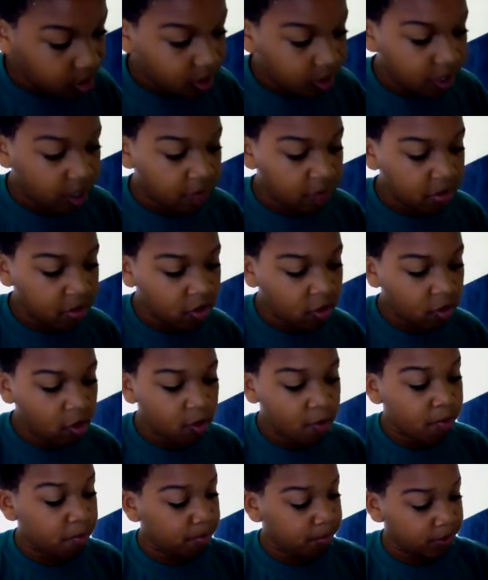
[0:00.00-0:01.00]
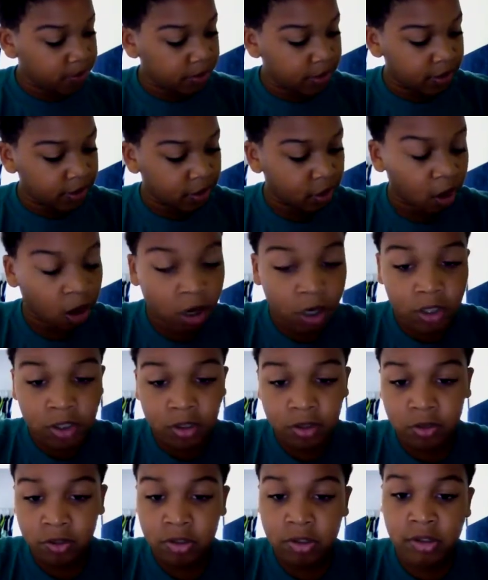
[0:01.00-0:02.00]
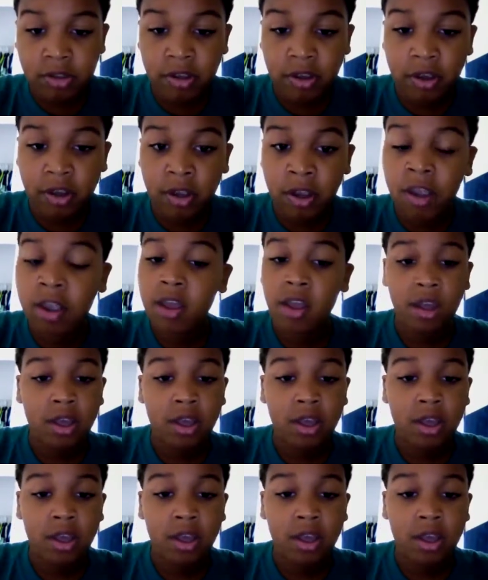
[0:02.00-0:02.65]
Kevin Kolb to the Cardinals, the